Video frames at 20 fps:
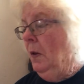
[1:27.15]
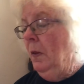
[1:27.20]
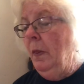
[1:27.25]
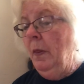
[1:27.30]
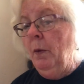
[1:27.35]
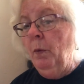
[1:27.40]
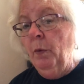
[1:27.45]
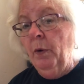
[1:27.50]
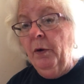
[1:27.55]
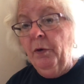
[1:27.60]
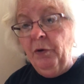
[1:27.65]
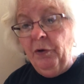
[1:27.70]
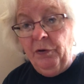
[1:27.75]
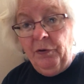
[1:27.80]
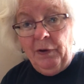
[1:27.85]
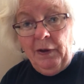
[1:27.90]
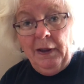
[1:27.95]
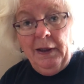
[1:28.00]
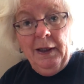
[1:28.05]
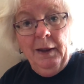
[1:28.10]
that we're
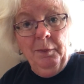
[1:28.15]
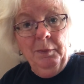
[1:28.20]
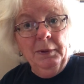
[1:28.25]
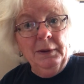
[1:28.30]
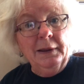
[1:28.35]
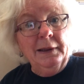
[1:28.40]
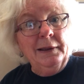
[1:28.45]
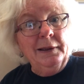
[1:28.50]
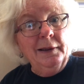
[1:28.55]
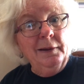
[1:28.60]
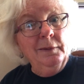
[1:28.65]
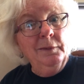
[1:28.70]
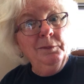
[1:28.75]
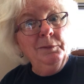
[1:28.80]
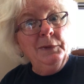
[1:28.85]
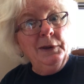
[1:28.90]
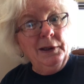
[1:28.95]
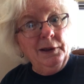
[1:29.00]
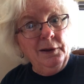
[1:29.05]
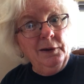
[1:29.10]
just a couple of
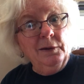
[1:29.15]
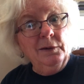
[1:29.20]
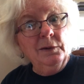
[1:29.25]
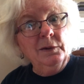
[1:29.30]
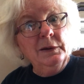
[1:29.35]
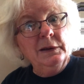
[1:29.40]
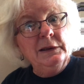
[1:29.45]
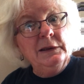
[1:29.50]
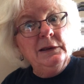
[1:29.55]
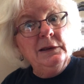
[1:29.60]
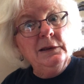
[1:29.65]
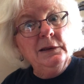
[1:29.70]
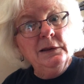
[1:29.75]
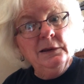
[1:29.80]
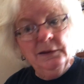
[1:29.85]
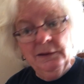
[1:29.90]
dumb dogs.